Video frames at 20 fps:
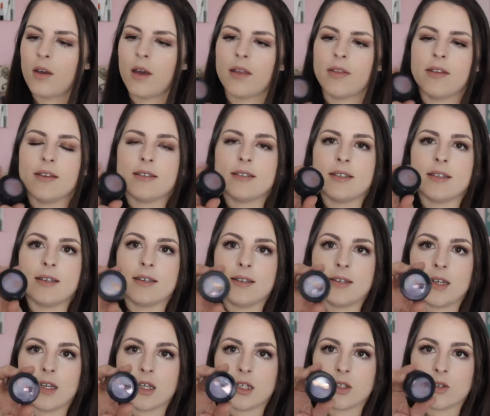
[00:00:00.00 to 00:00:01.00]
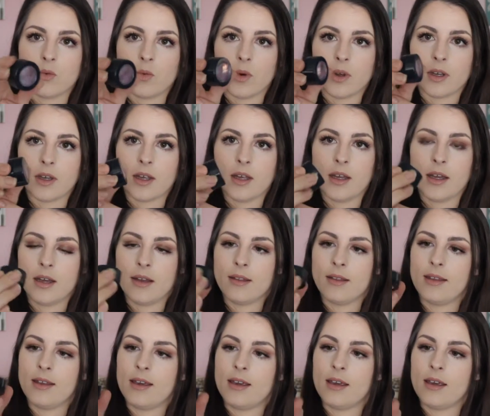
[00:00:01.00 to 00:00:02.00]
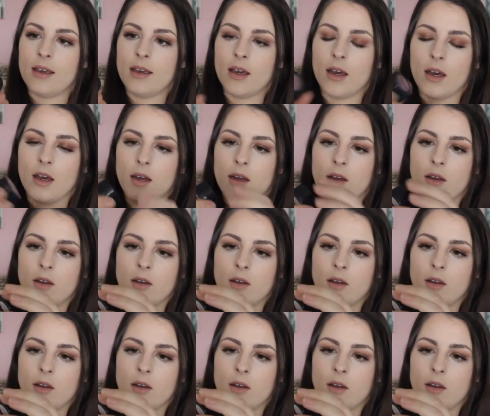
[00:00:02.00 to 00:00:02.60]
this is what the